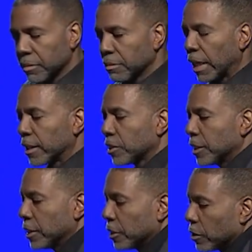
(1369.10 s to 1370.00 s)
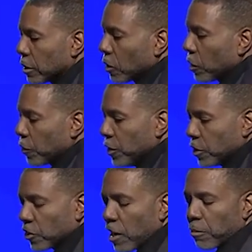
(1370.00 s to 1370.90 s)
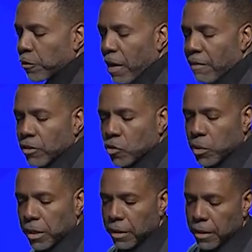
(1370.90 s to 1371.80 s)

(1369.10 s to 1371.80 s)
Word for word: Now, listen to this. Go to Ephesians chapter 5 and 20.